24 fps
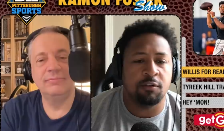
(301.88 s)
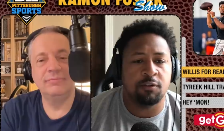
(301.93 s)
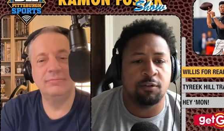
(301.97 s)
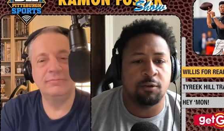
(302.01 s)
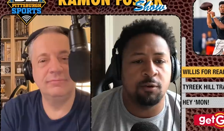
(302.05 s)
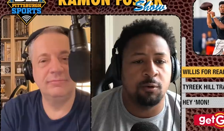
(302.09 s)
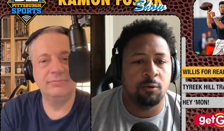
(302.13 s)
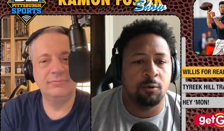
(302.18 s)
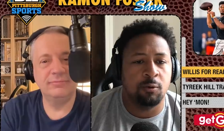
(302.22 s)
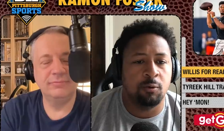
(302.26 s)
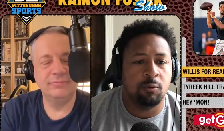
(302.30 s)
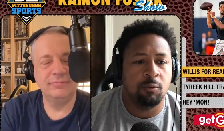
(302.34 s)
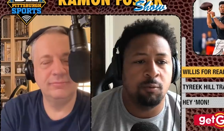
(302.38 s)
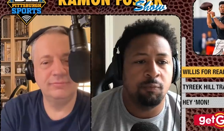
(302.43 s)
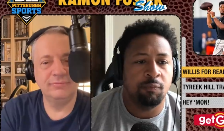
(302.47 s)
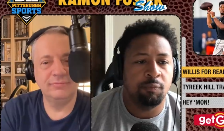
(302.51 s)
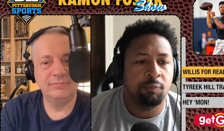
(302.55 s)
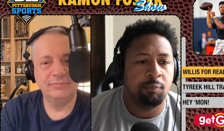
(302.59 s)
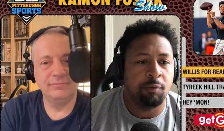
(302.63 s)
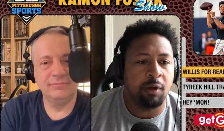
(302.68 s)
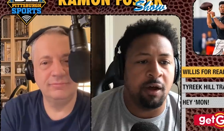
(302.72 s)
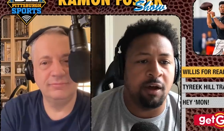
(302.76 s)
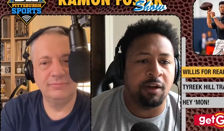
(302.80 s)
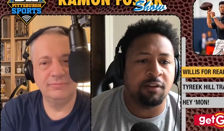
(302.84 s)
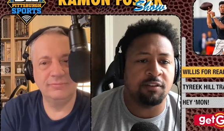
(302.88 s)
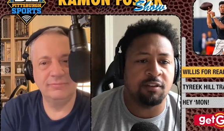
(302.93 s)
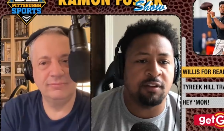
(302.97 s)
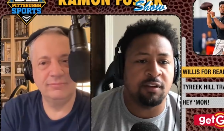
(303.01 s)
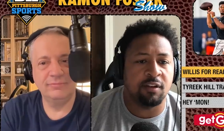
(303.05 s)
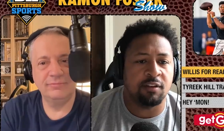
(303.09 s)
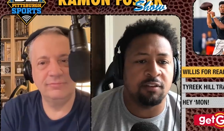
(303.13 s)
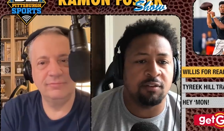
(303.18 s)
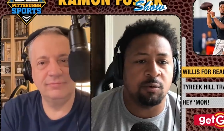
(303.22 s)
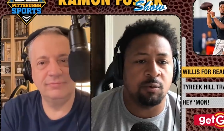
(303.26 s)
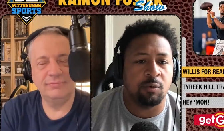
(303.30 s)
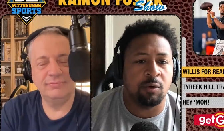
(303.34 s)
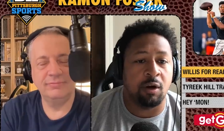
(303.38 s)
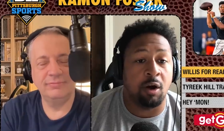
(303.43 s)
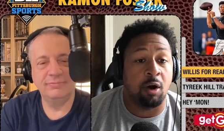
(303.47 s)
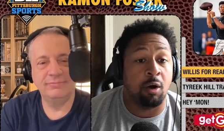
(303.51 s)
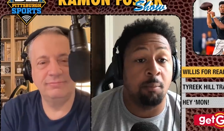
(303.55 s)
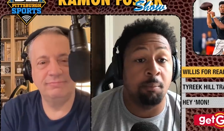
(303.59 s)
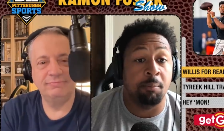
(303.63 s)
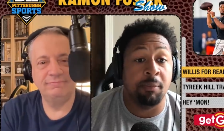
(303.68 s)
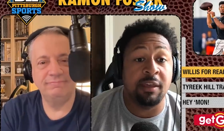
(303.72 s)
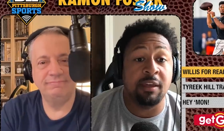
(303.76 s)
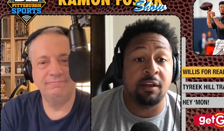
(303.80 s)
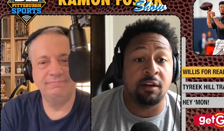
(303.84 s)
Speaker 1: school, us against the world, or
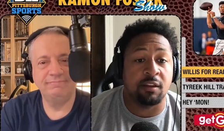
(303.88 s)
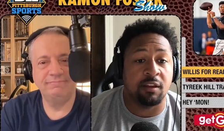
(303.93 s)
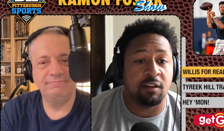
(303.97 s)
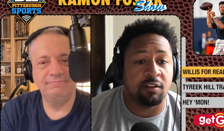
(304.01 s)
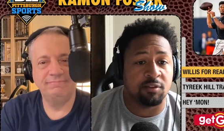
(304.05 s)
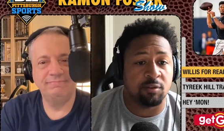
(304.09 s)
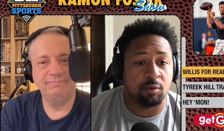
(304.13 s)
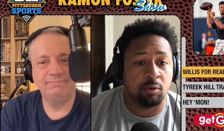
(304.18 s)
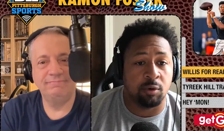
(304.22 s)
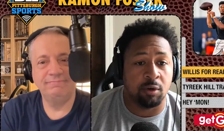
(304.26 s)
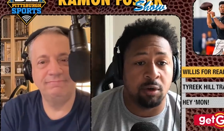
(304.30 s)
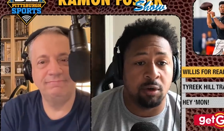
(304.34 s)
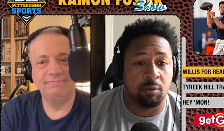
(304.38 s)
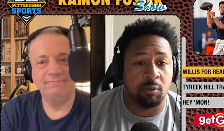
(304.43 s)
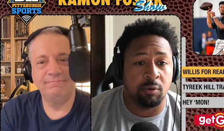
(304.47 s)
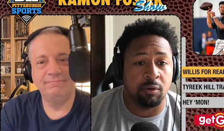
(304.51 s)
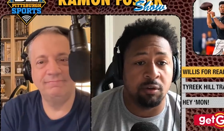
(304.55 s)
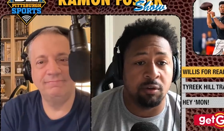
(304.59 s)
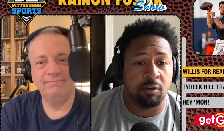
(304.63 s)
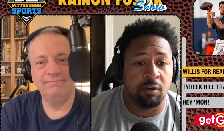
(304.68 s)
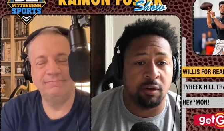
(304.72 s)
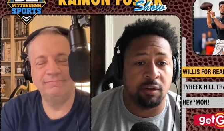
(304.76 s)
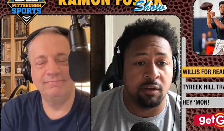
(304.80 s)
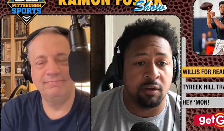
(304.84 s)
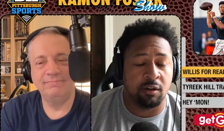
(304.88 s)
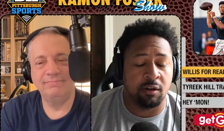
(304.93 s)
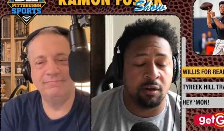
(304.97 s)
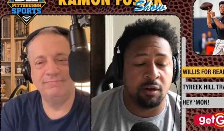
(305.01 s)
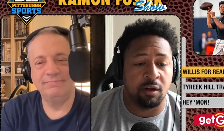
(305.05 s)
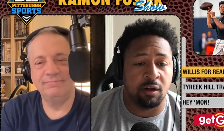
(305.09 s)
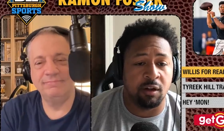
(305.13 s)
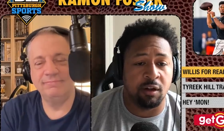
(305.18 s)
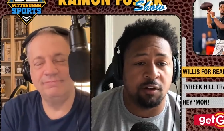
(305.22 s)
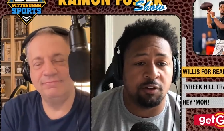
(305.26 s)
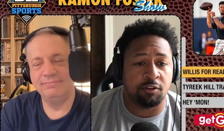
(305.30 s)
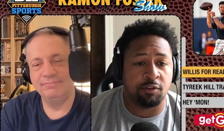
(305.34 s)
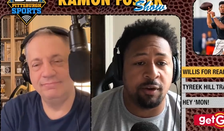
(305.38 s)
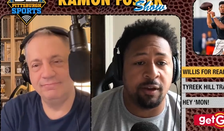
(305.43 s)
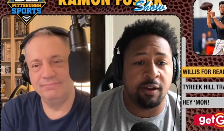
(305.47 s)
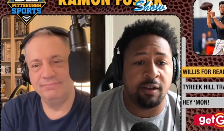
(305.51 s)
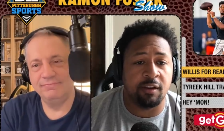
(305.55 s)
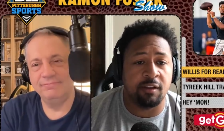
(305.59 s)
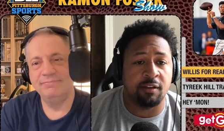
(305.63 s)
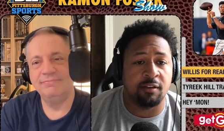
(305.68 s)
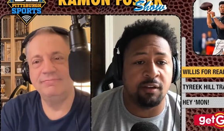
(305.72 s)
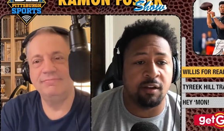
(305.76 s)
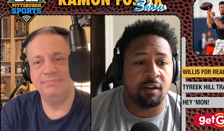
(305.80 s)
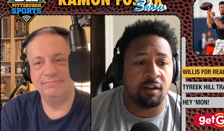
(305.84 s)
me against the world when you're in your uh,
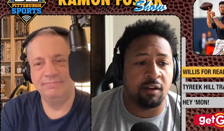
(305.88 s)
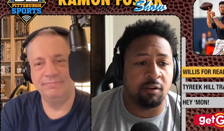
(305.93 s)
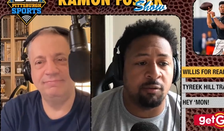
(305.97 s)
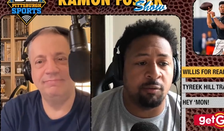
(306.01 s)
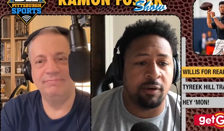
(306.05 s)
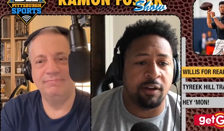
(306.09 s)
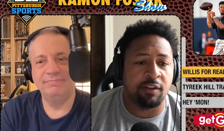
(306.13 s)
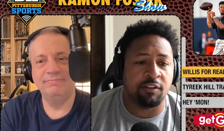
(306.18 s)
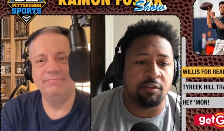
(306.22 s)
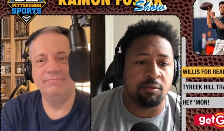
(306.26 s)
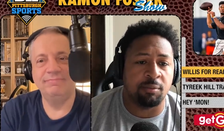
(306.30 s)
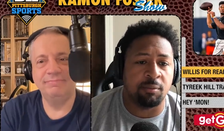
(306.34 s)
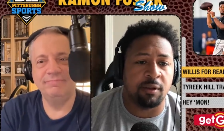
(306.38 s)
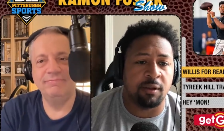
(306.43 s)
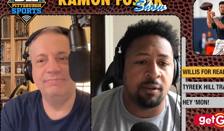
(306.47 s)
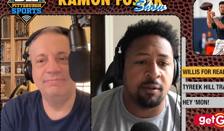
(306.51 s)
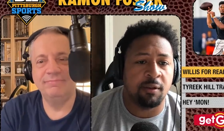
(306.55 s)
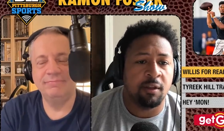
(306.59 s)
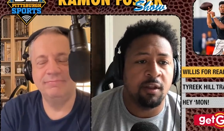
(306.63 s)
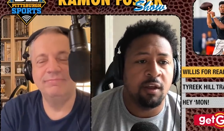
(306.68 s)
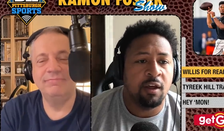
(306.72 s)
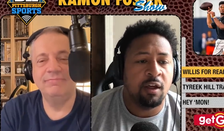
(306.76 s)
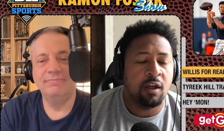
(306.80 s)
training uh, regiment.